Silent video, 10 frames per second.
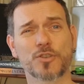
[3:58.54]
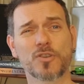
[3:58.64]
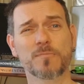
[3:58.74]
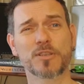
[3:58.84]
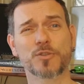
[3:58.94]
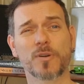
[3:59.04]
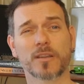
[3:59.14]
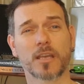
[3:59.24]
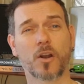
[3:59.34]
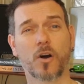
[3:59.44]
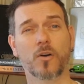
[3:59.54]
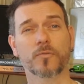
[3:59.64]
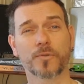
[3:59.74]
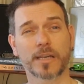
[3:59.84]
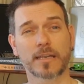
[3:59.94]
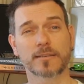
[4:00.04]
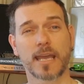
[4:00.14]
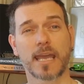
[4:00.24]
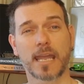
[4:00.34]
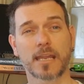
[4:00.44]
you could be doing that all freaking
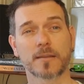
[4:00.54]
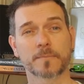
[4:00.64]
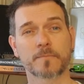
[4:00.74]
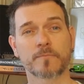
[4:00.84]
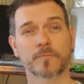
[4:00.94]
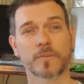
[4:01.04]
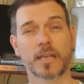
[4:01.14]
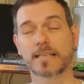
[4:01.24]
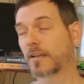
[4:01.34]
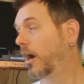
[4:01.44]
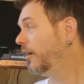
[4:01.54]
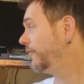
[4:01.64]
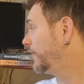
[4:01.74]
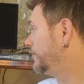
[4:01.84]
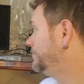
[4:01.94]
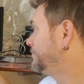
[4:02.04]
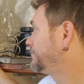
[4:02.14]
day, it's often